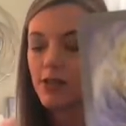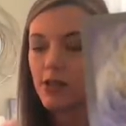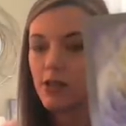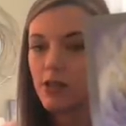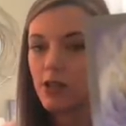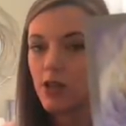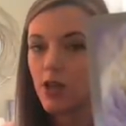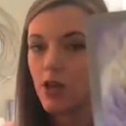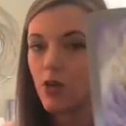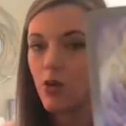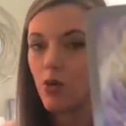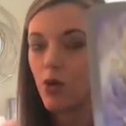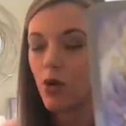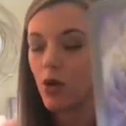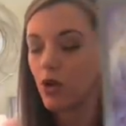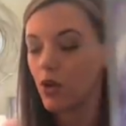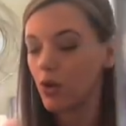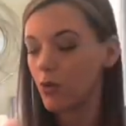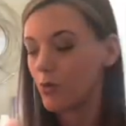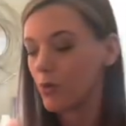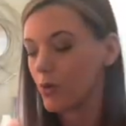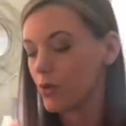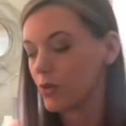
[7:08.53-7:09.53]
is you or
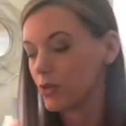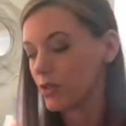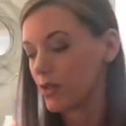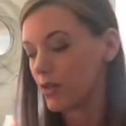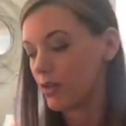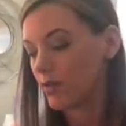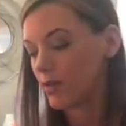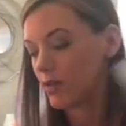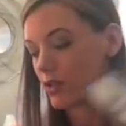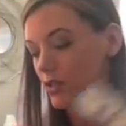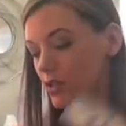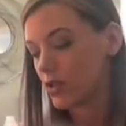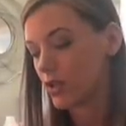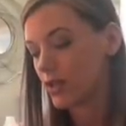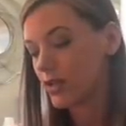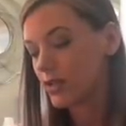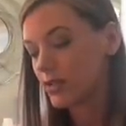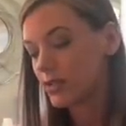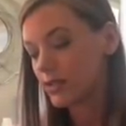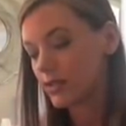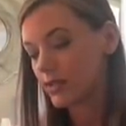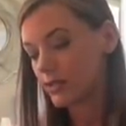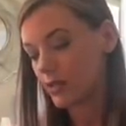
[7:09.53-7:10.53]
your person of
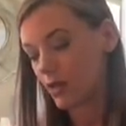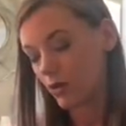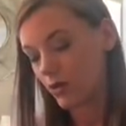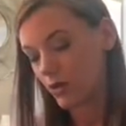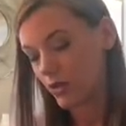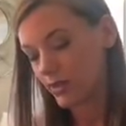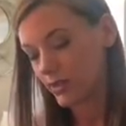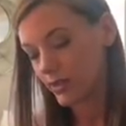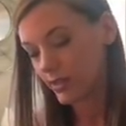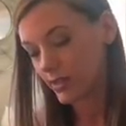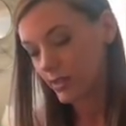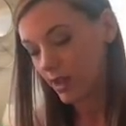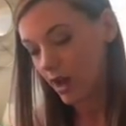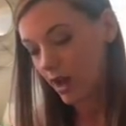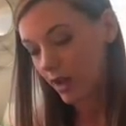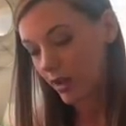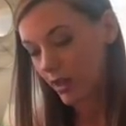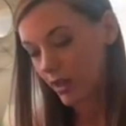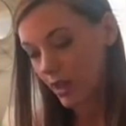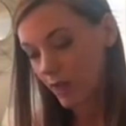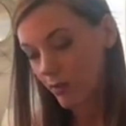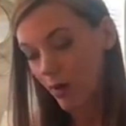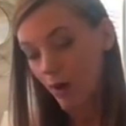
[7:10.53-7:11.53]
interest. So this is
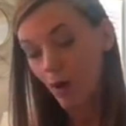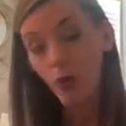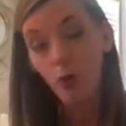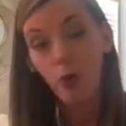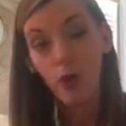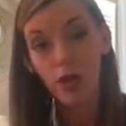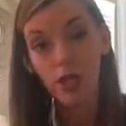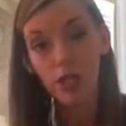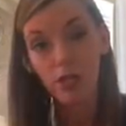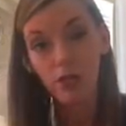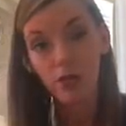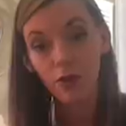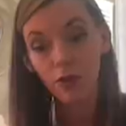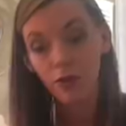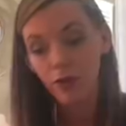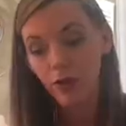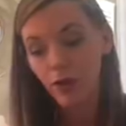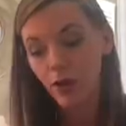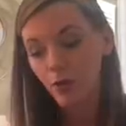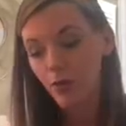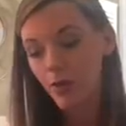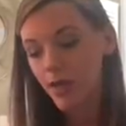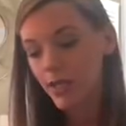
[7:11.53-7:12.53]
talking about wish
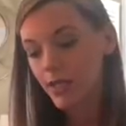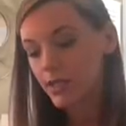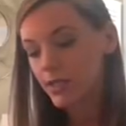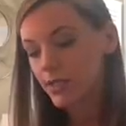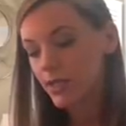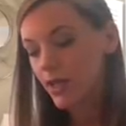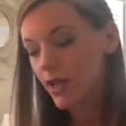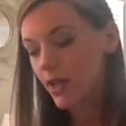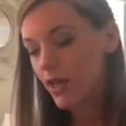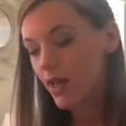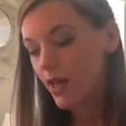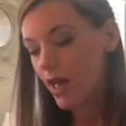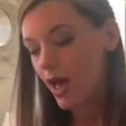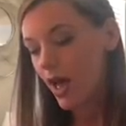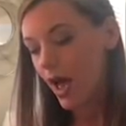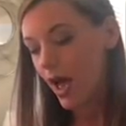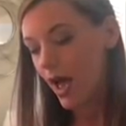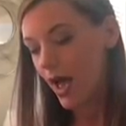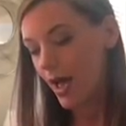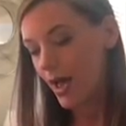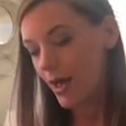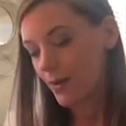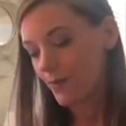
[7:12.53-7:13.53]
fulfillment.
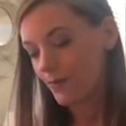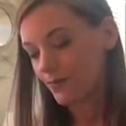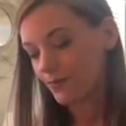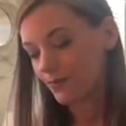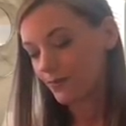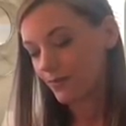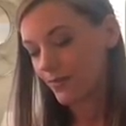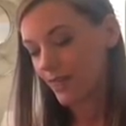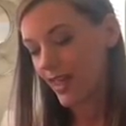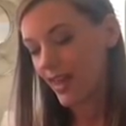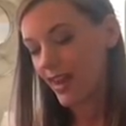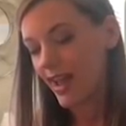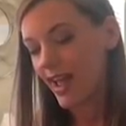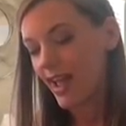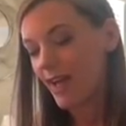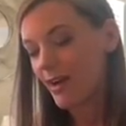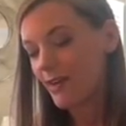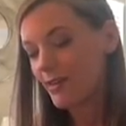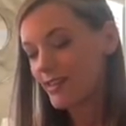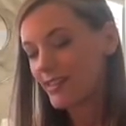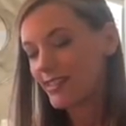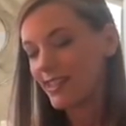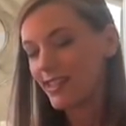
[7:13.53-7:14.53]
And I
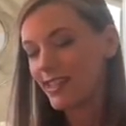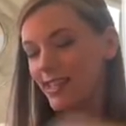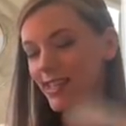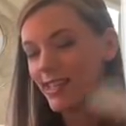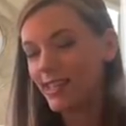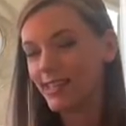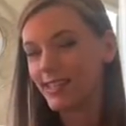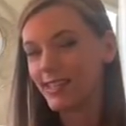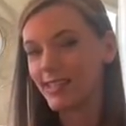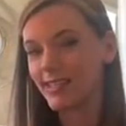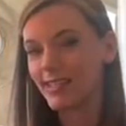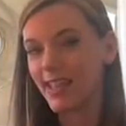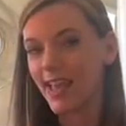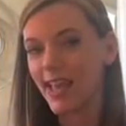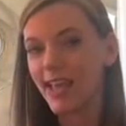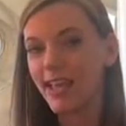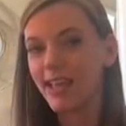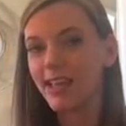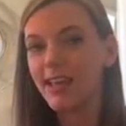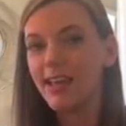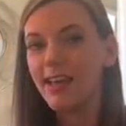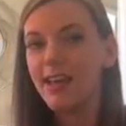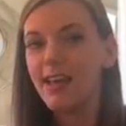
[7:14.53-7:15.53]
always see these as
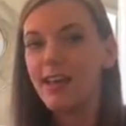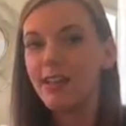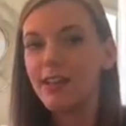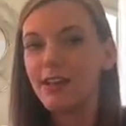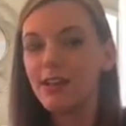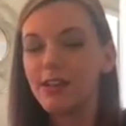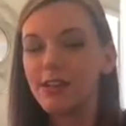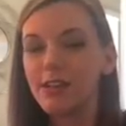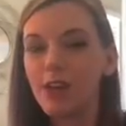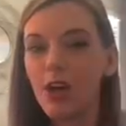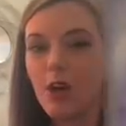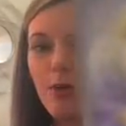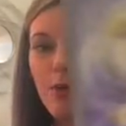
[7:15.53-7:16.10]
like, there's so